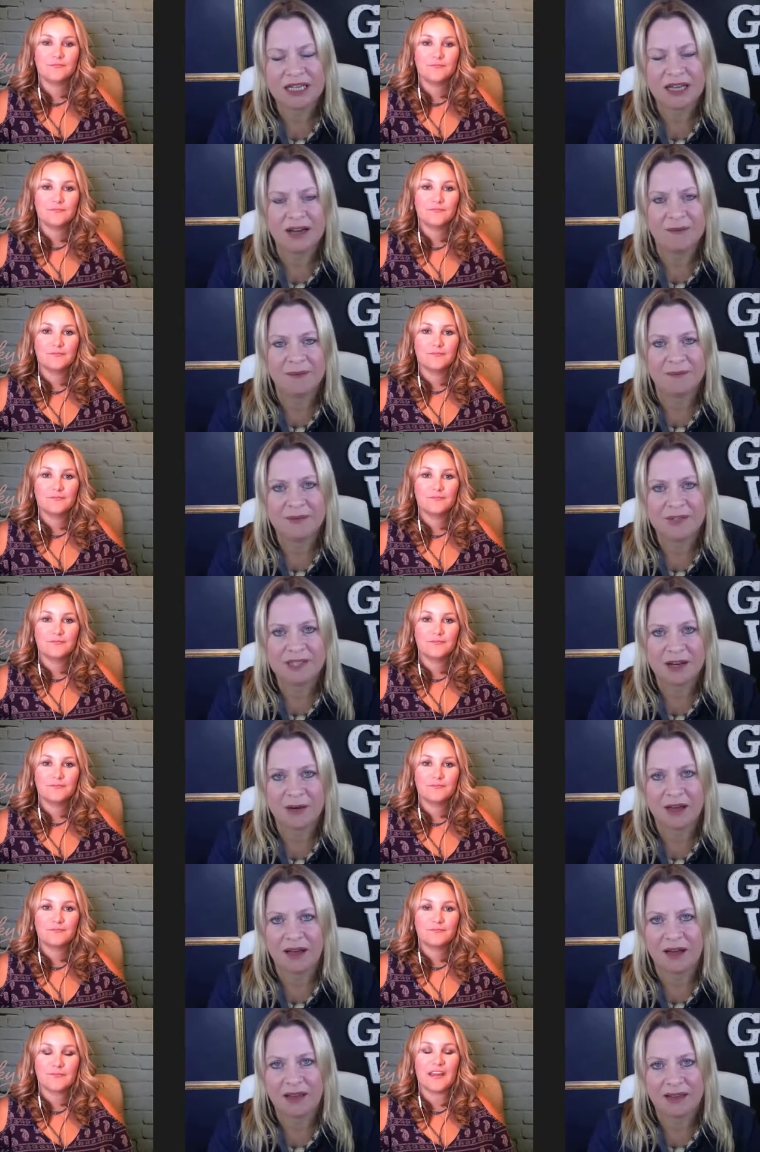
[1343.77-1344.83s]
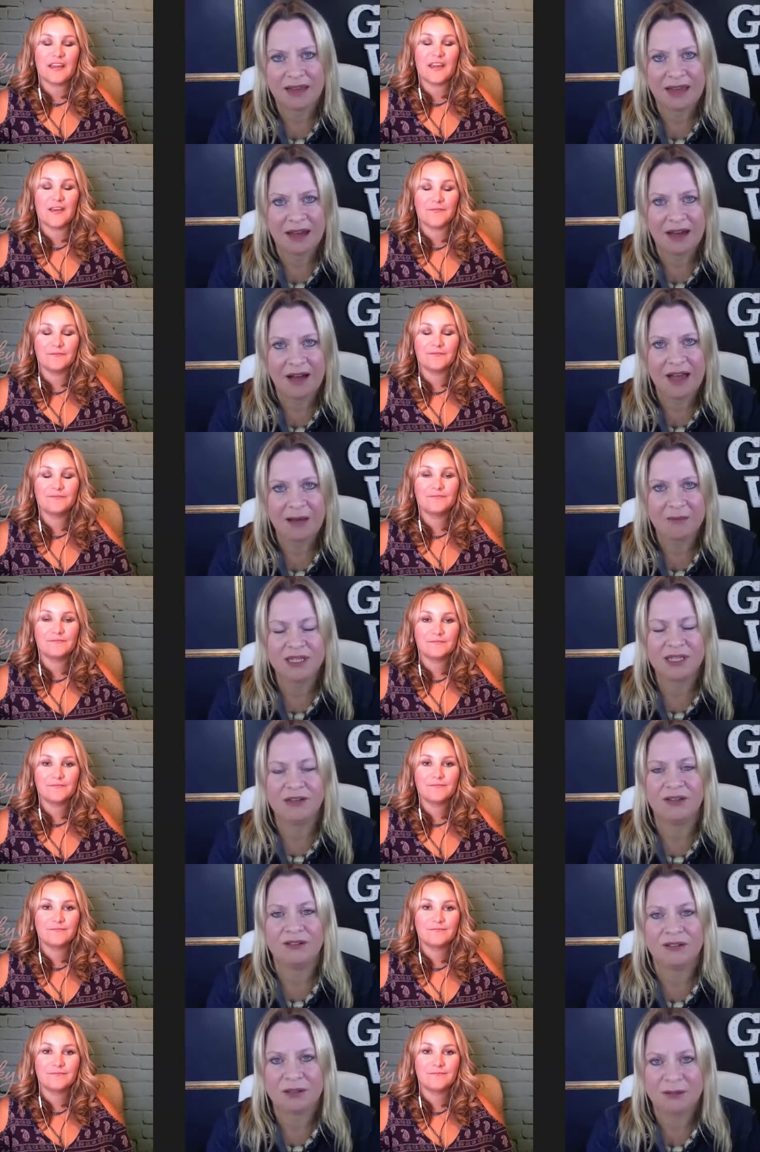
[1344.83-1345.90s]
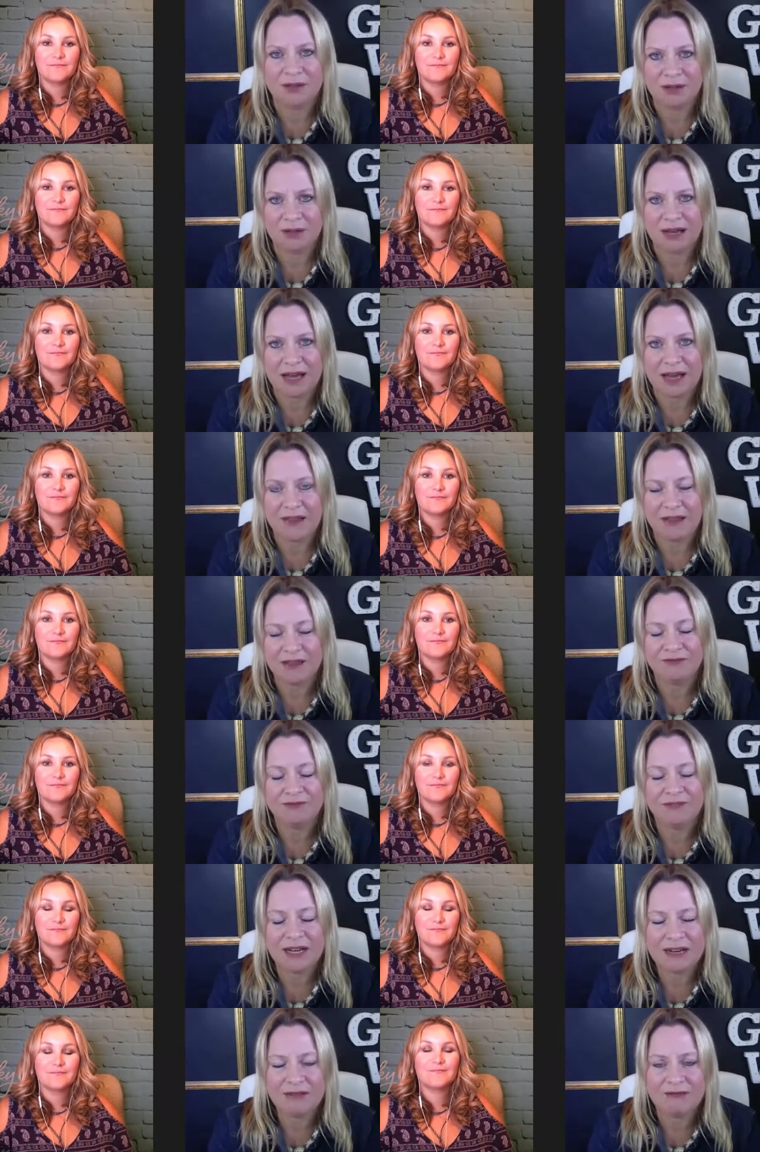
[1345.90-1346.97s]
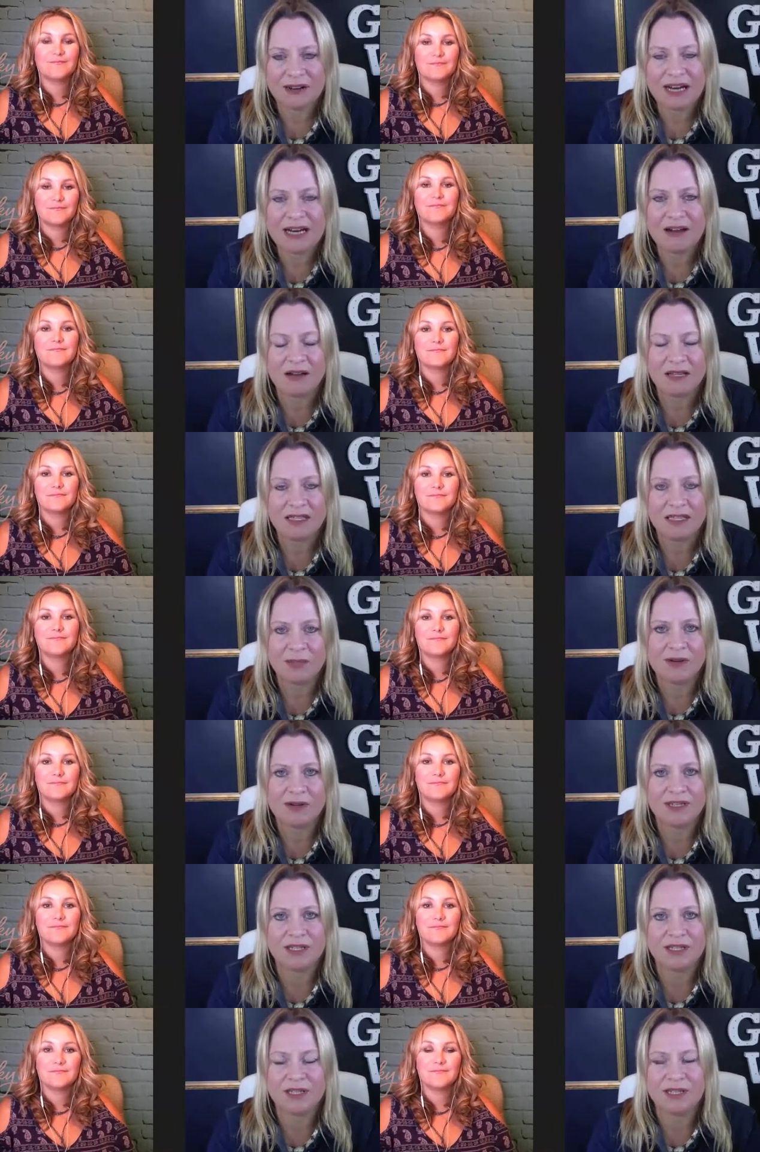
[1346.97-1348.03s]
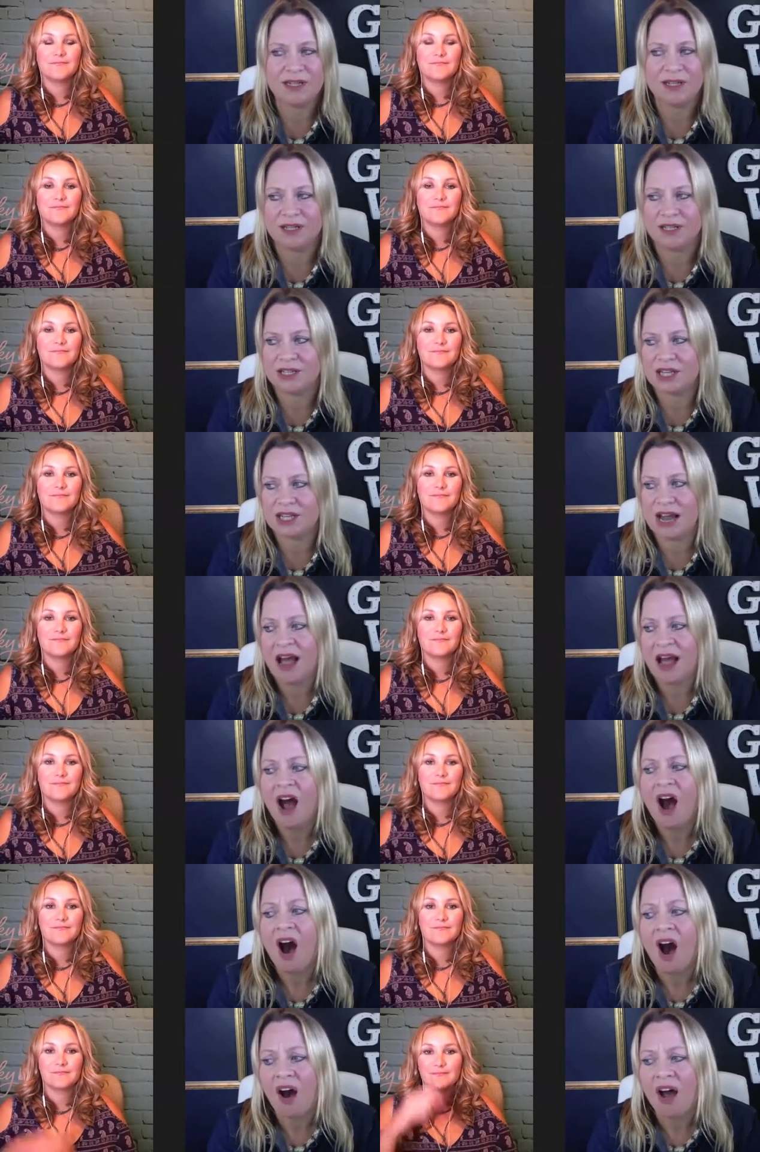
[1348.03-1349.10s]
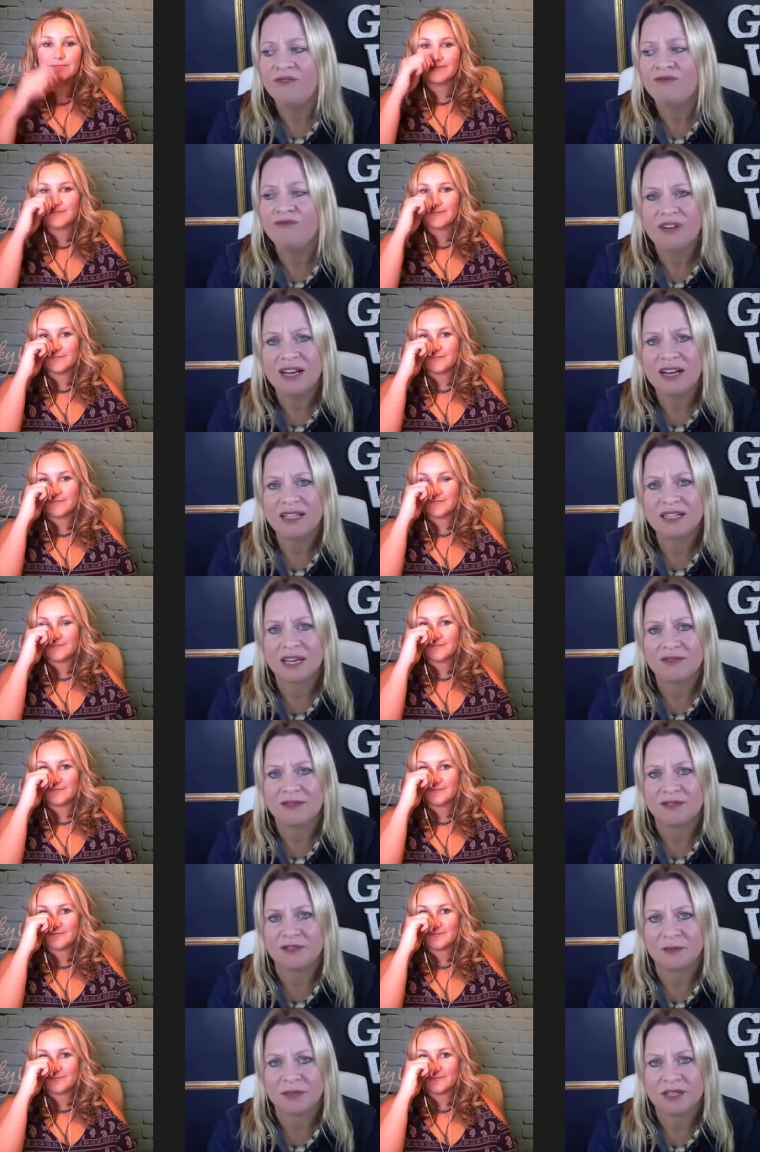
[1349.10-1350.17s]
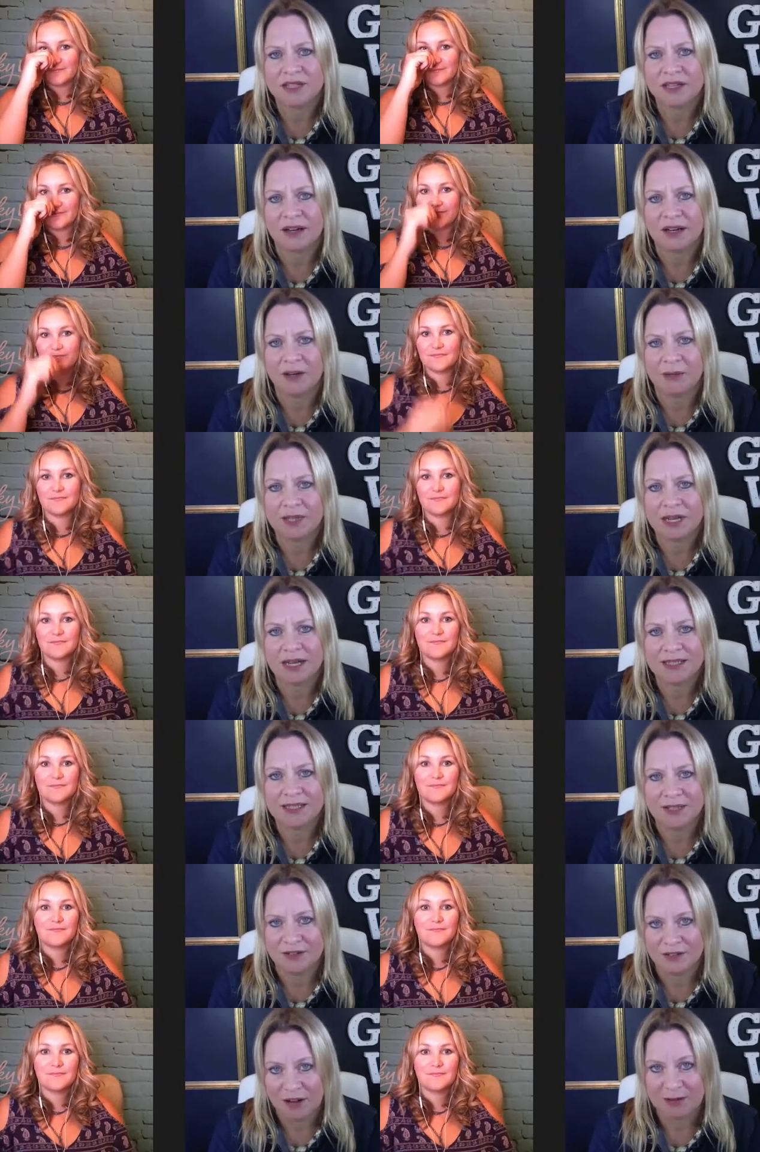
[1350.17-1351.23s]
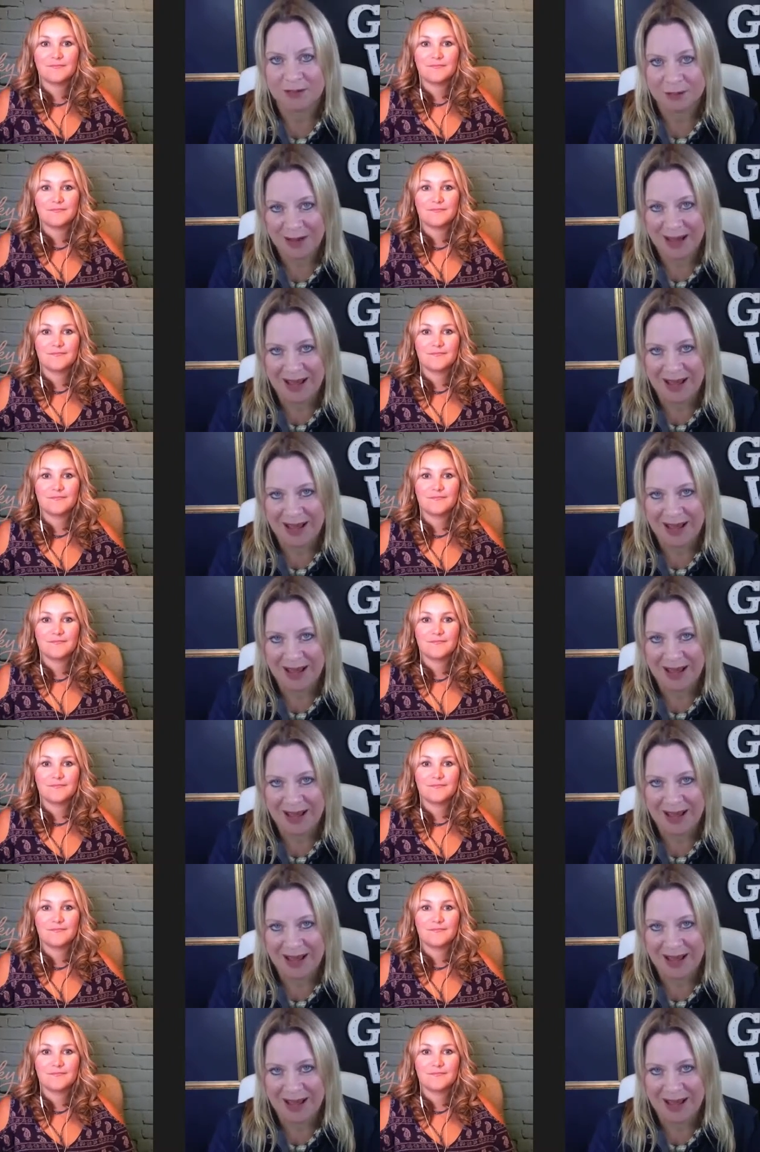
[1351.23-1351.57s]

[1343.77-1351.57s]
Speaker 1: Um, so I, I, yeah. I, absolutely agree with you there. And there's really, really nice experiences to, to share. I really suffer from the shiny object syndrome as well.